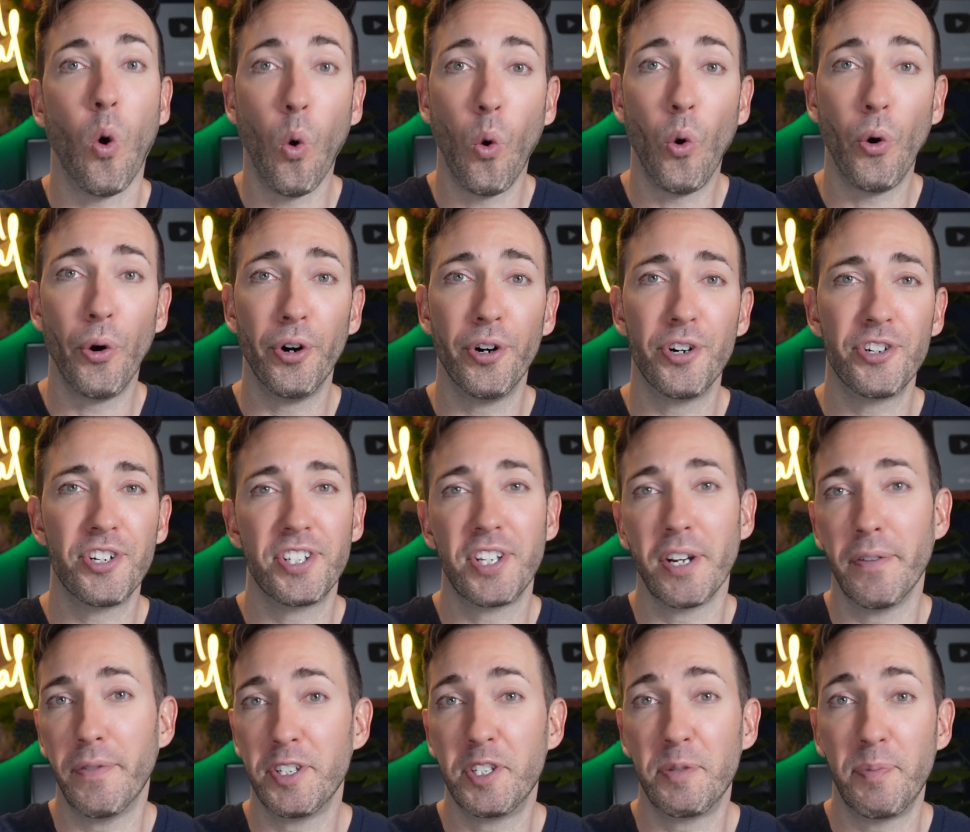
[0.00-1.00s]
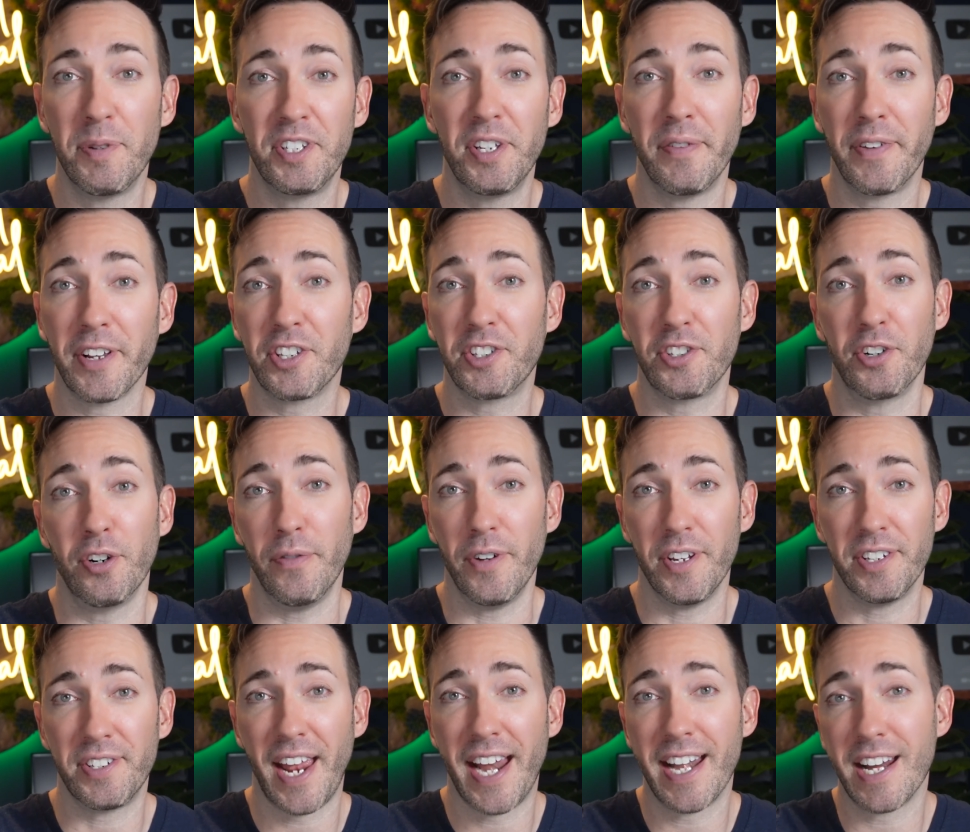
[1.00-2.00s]
or just of a specific
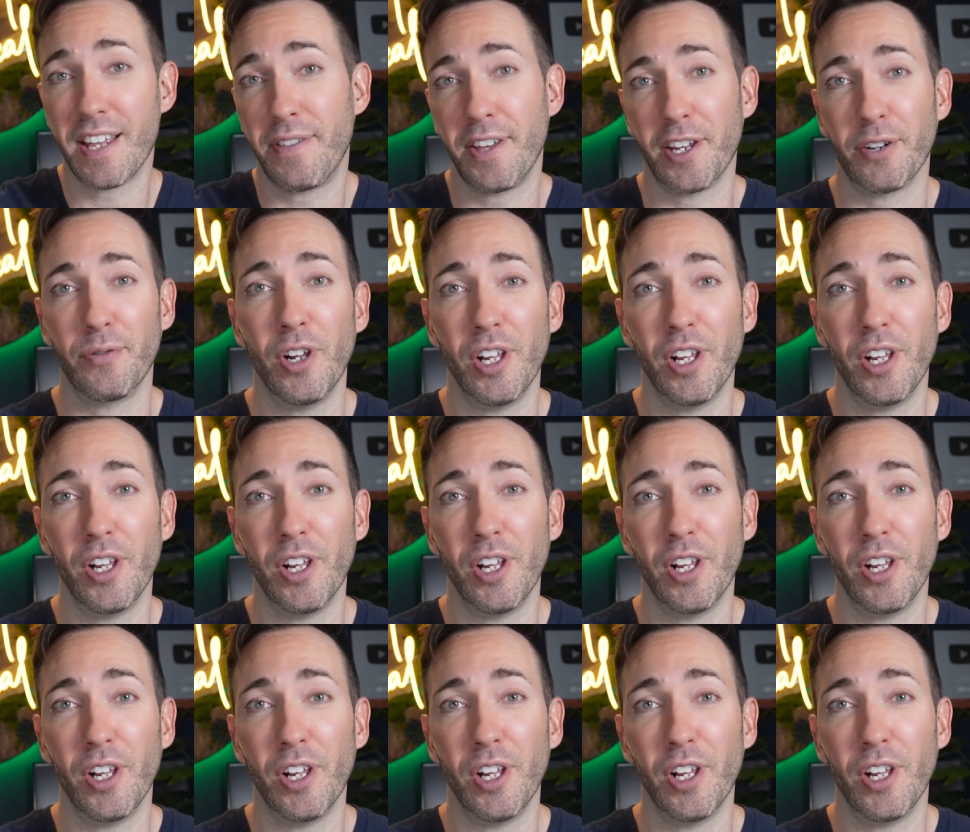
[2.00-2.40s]
service, anything